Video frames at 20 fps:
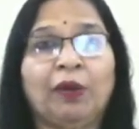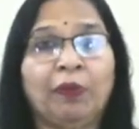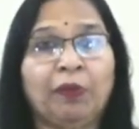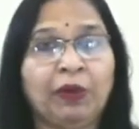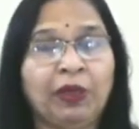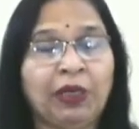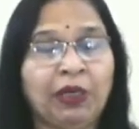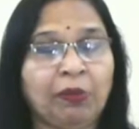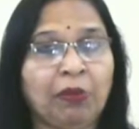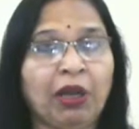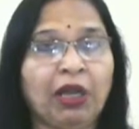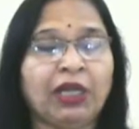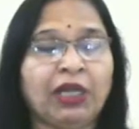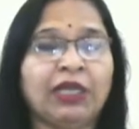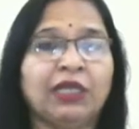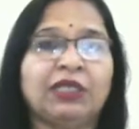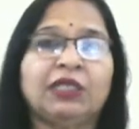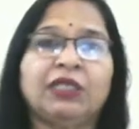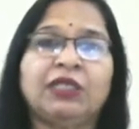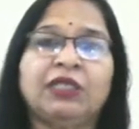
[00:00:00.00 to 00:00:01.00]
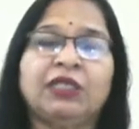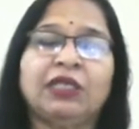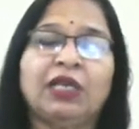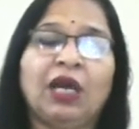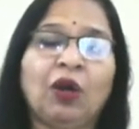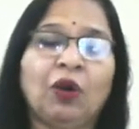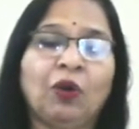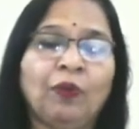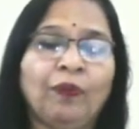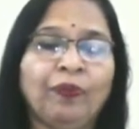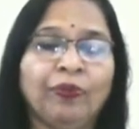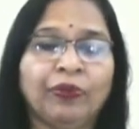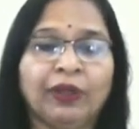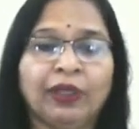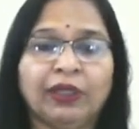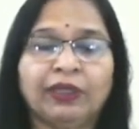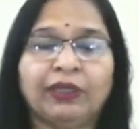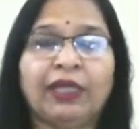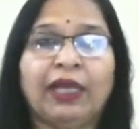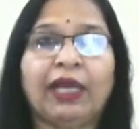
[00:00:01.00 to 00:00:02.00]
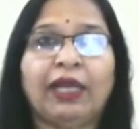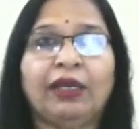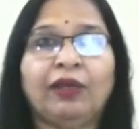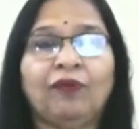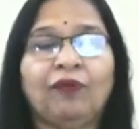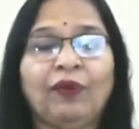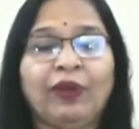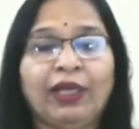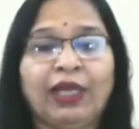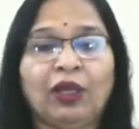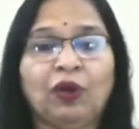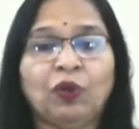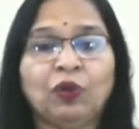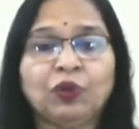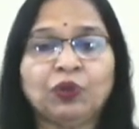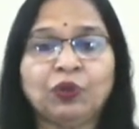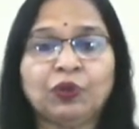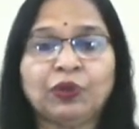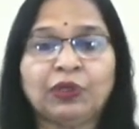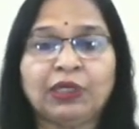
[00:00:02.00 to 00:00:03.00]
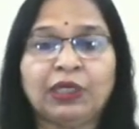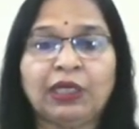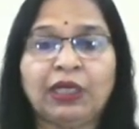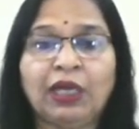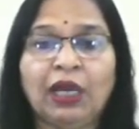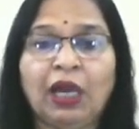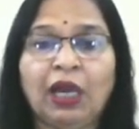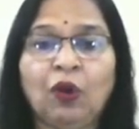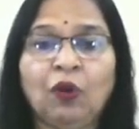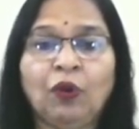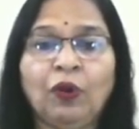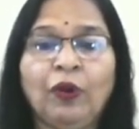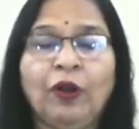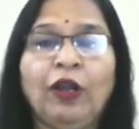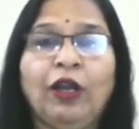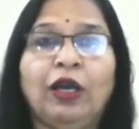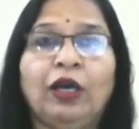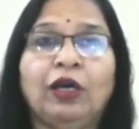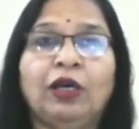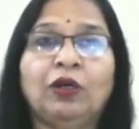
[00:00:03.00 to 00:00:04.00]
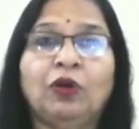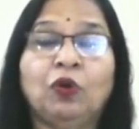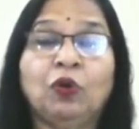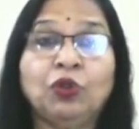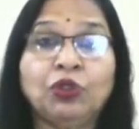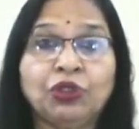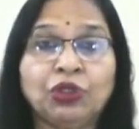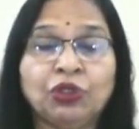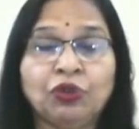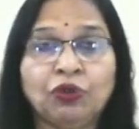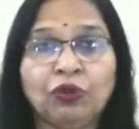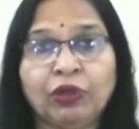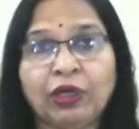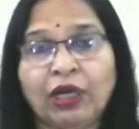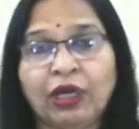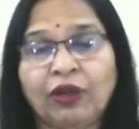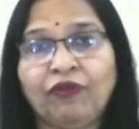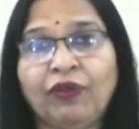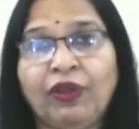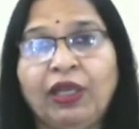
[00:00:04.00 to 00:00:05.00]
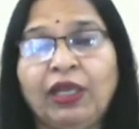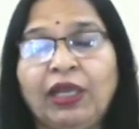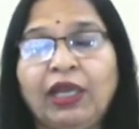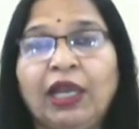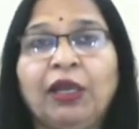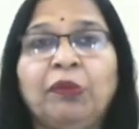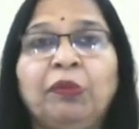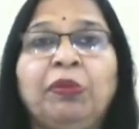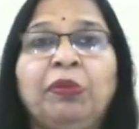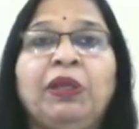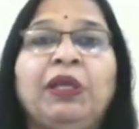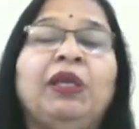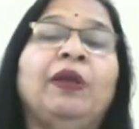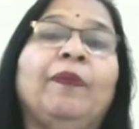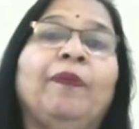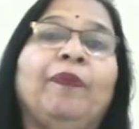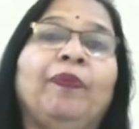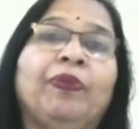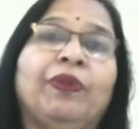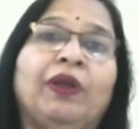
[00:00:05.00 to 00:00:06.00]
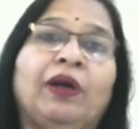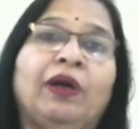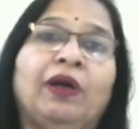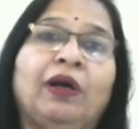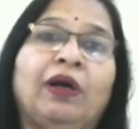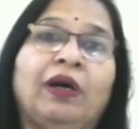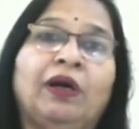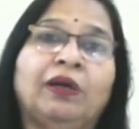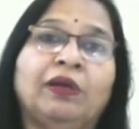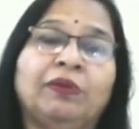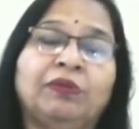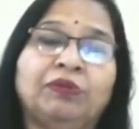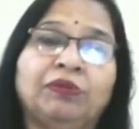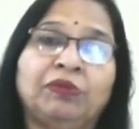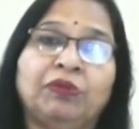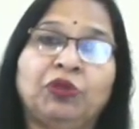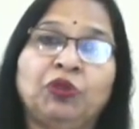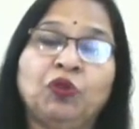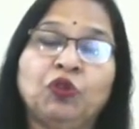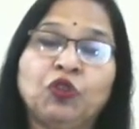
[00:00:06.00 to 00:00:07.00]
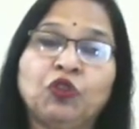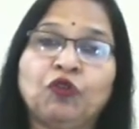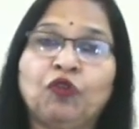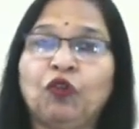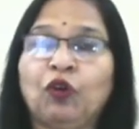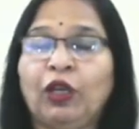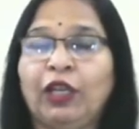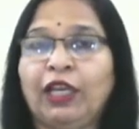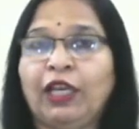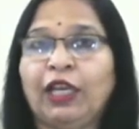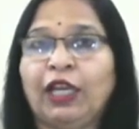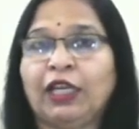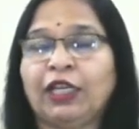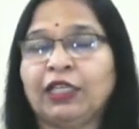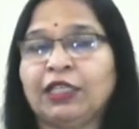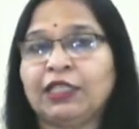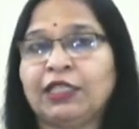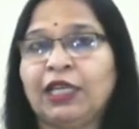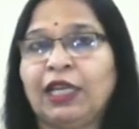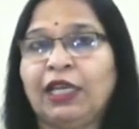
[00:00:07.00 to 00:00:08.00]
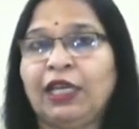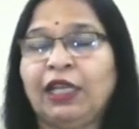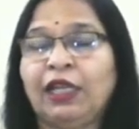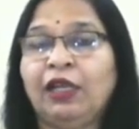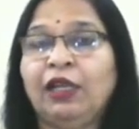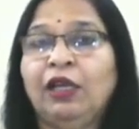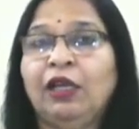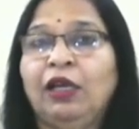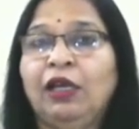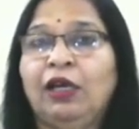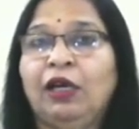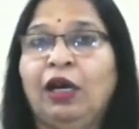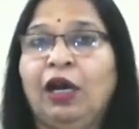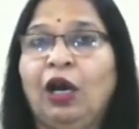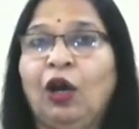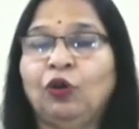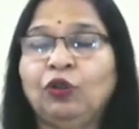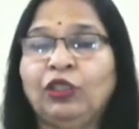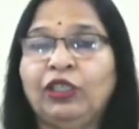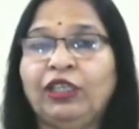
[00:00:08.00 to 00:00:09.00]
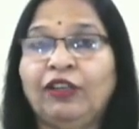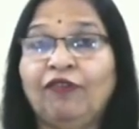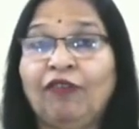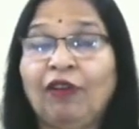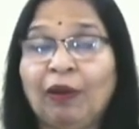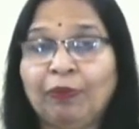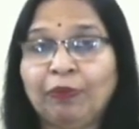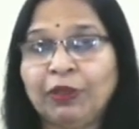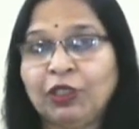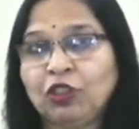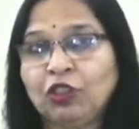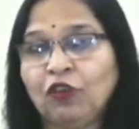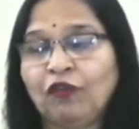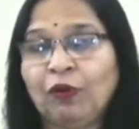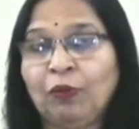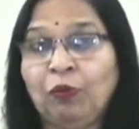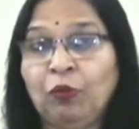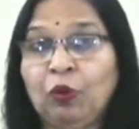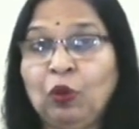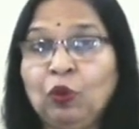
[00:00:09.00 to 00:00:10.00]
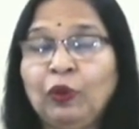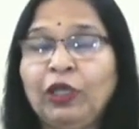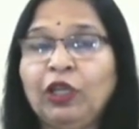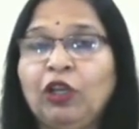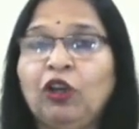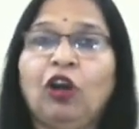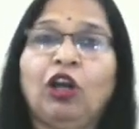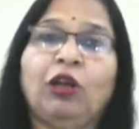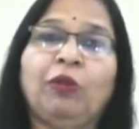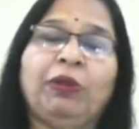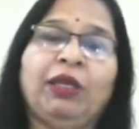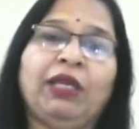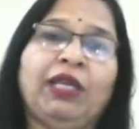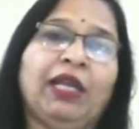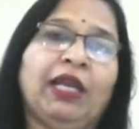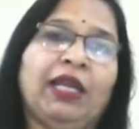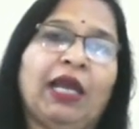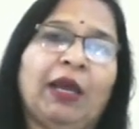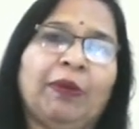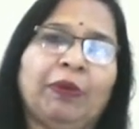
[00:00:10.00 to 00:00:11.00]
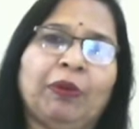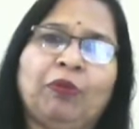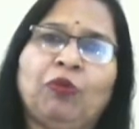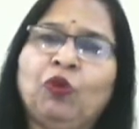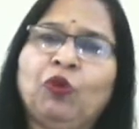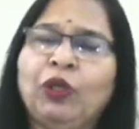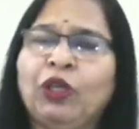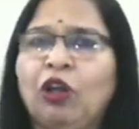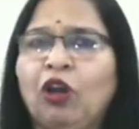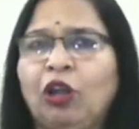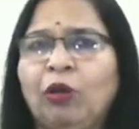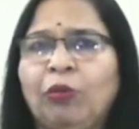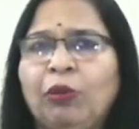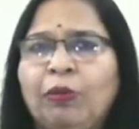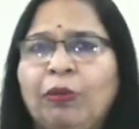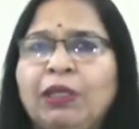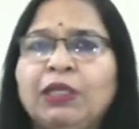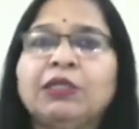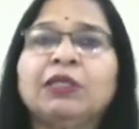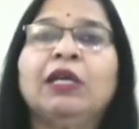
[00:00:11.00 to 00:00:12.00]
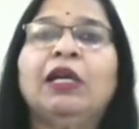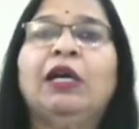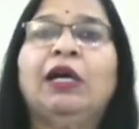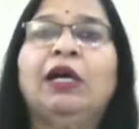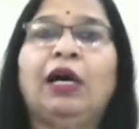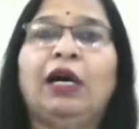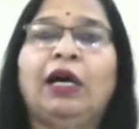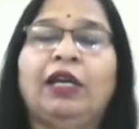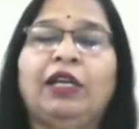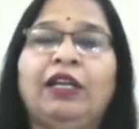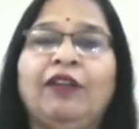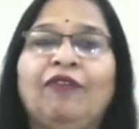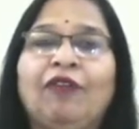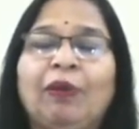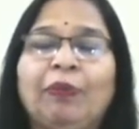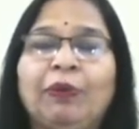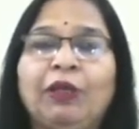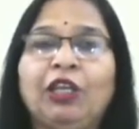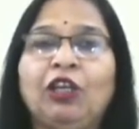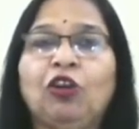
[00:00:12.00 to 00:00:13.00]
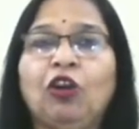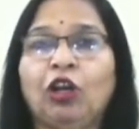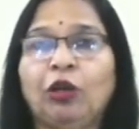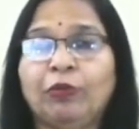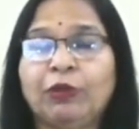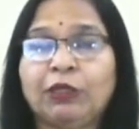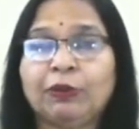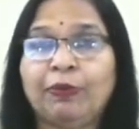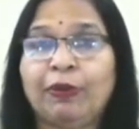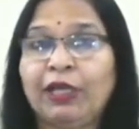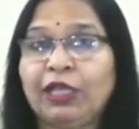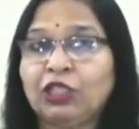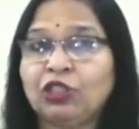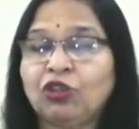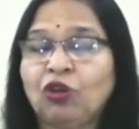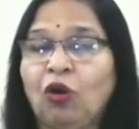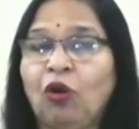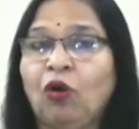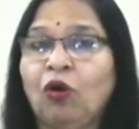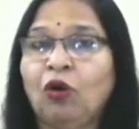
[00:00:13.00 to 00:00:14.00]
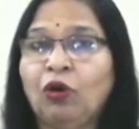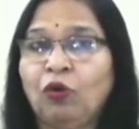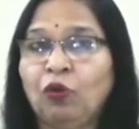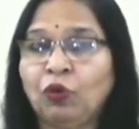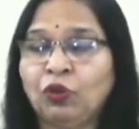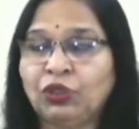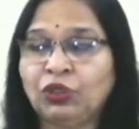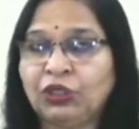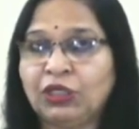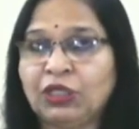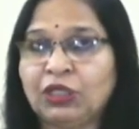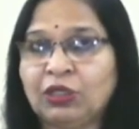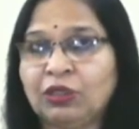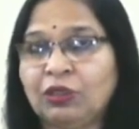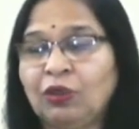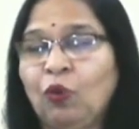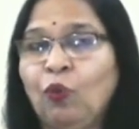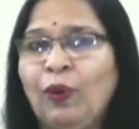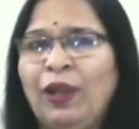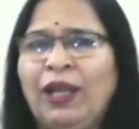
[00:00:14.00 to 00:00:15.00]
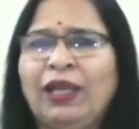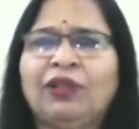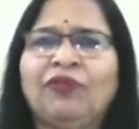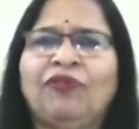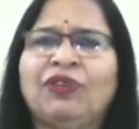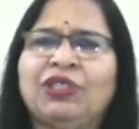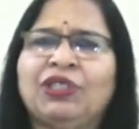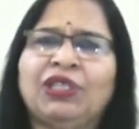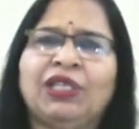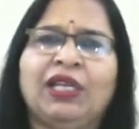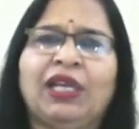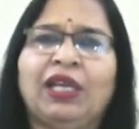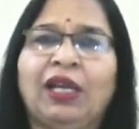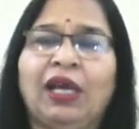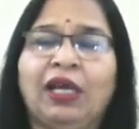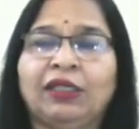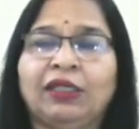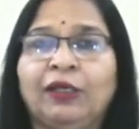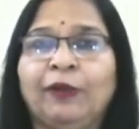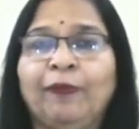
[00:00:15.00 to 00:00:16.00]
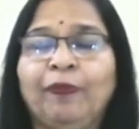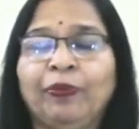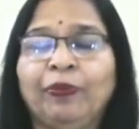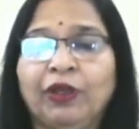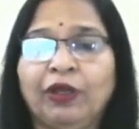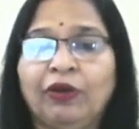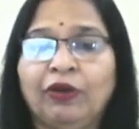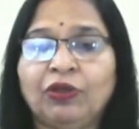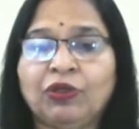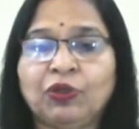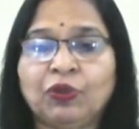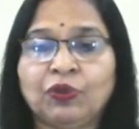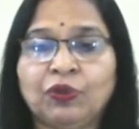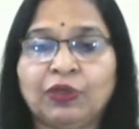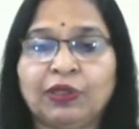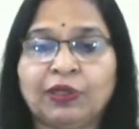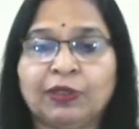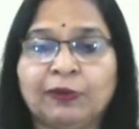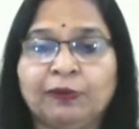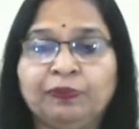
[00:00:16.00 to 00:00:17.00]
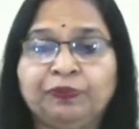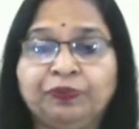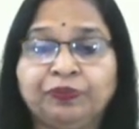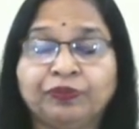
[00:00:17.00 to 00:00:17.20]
demarcated now. Then we can also see how oceanography can be useful in understanding how the development of a blue economy can happen. Blue economy means developing economies based on oceans wealth, fishing and other resources.